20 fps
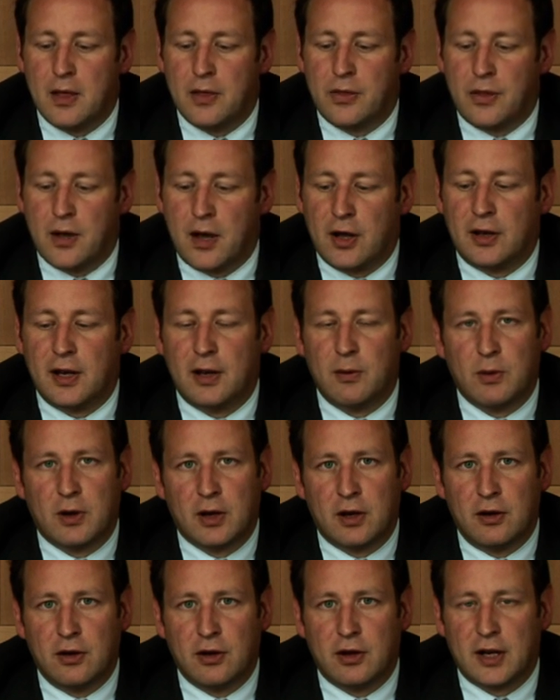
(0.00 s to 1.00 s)
Thirdly, we're going
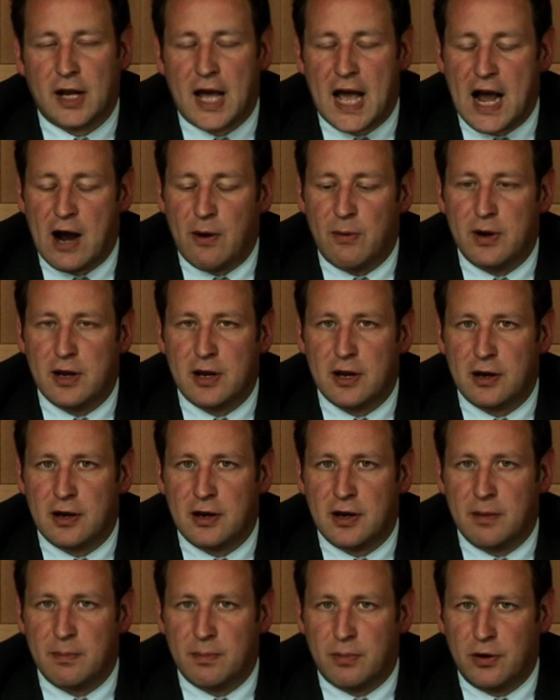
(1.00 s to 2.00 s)
to look at how we
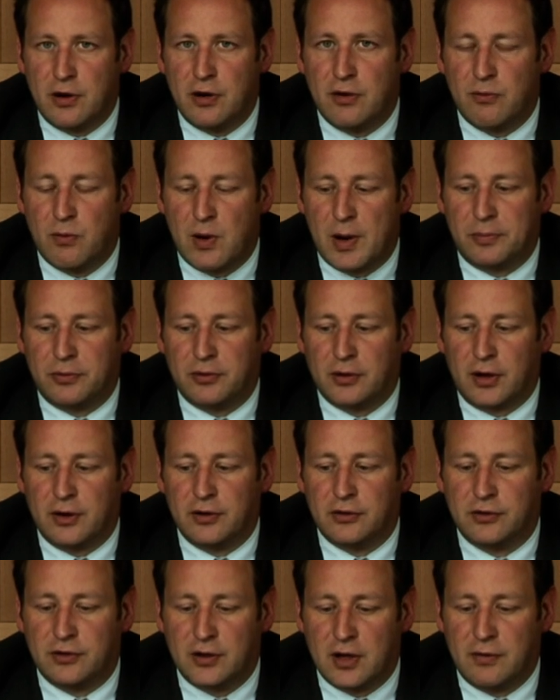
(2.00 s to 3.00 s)
can improve
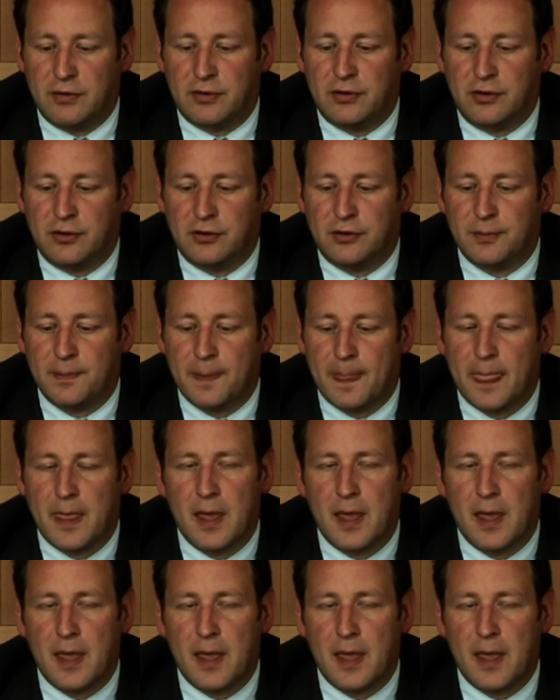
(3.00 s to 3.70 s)
website services.